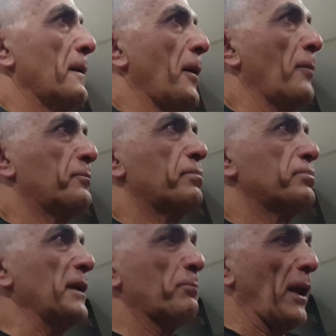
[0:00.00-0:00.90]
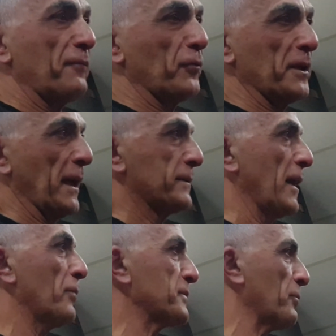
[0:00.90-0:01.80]
I didn't play footy that day,
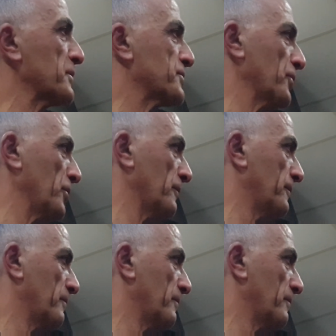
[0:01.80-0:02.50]
I was a reserve.